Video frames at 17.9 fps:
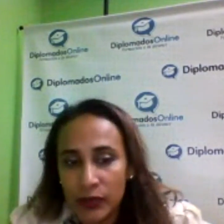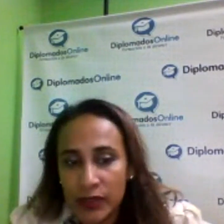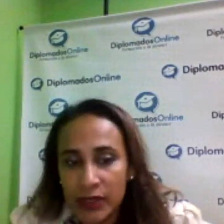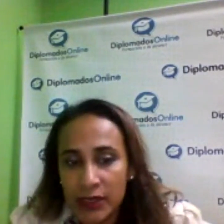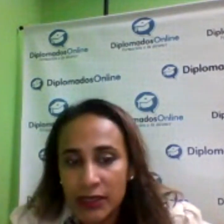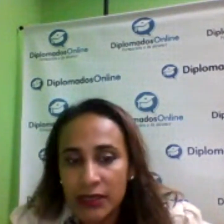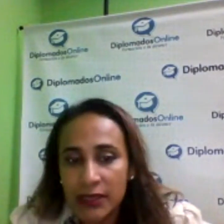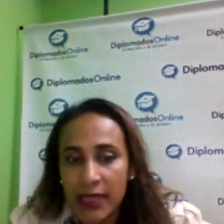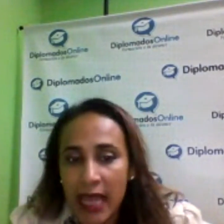The
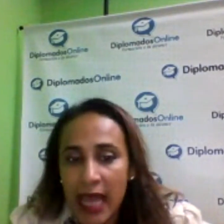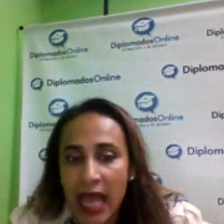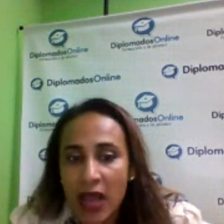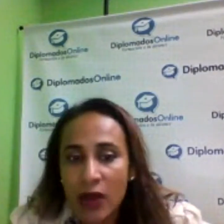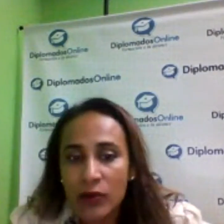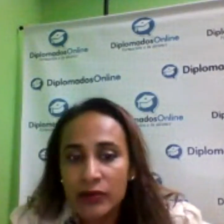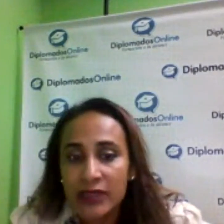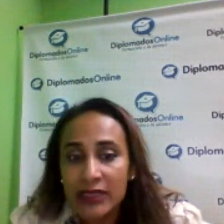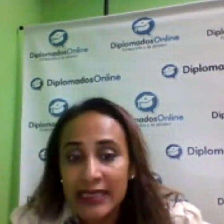example
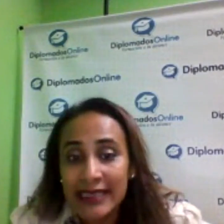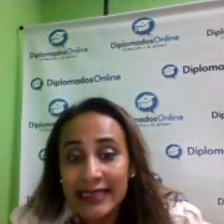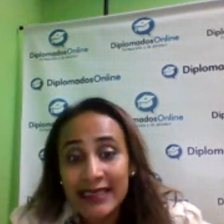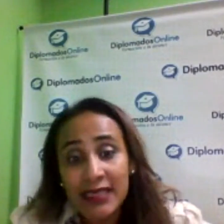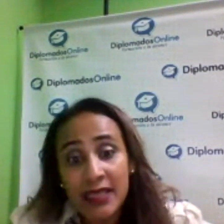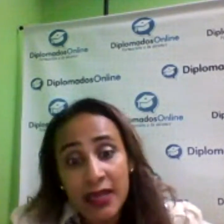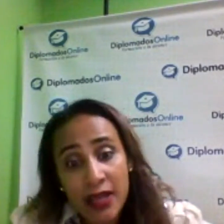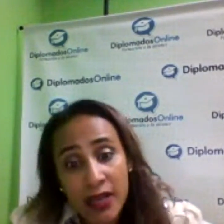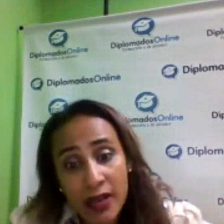is the
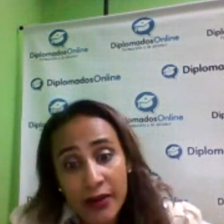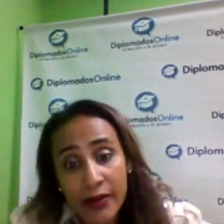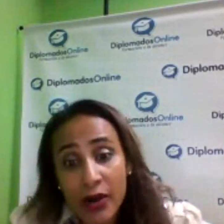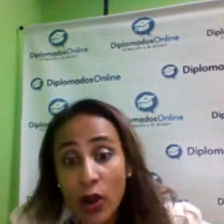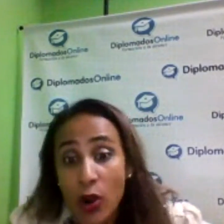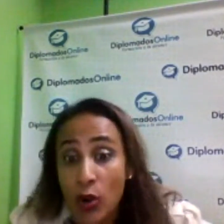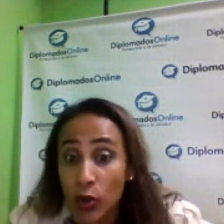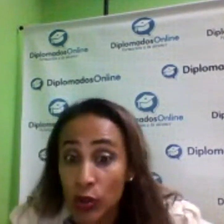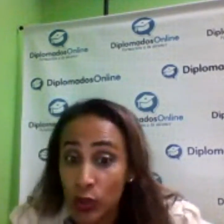house
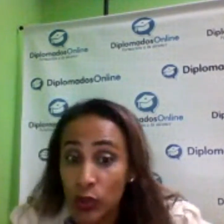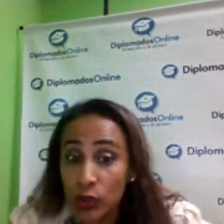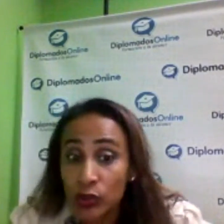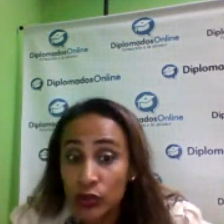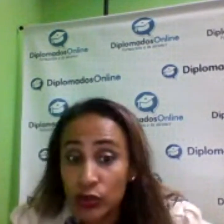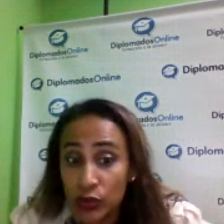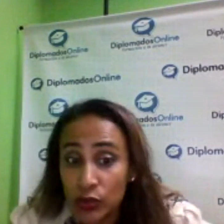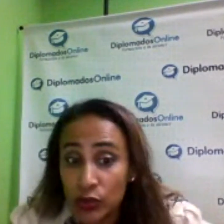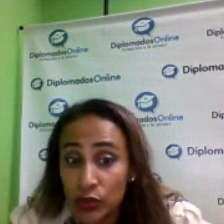is
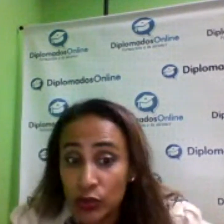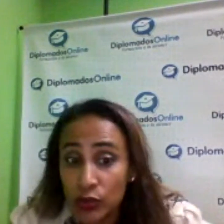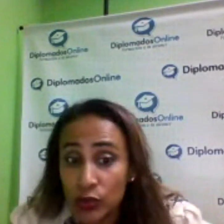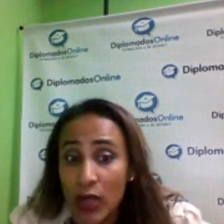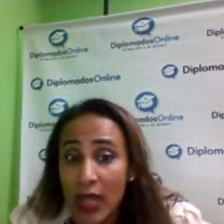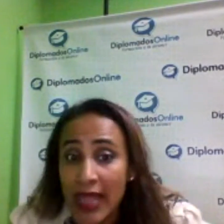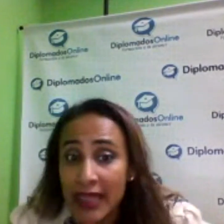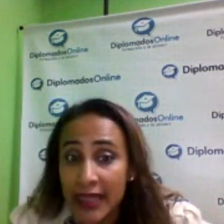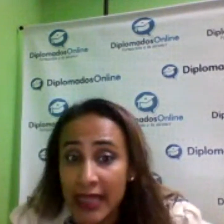near or
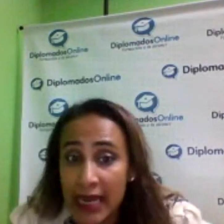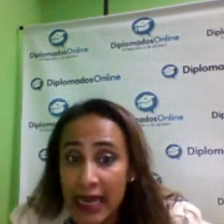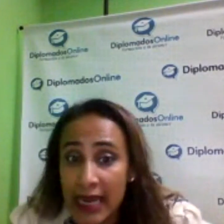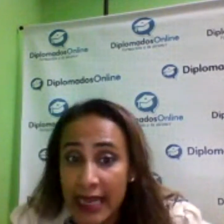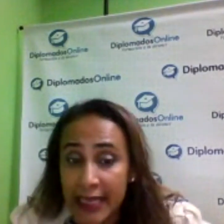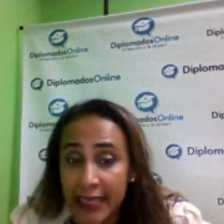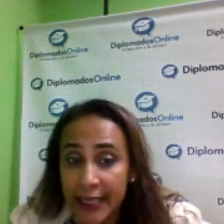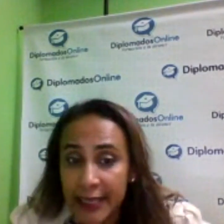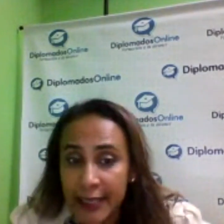close to
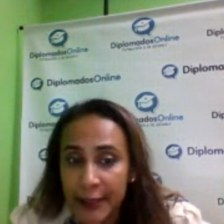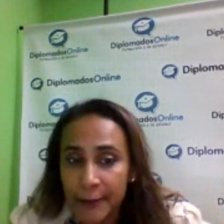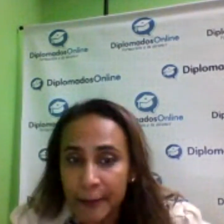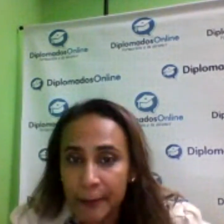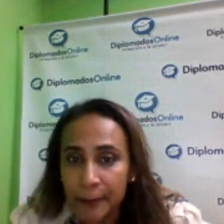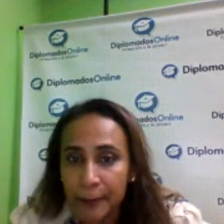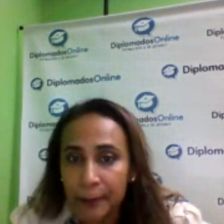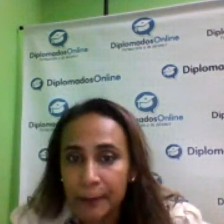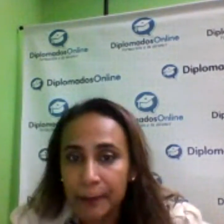the
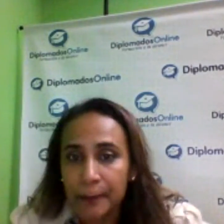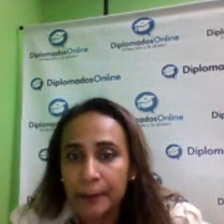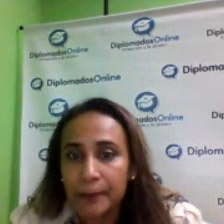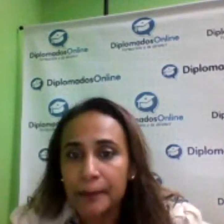lake.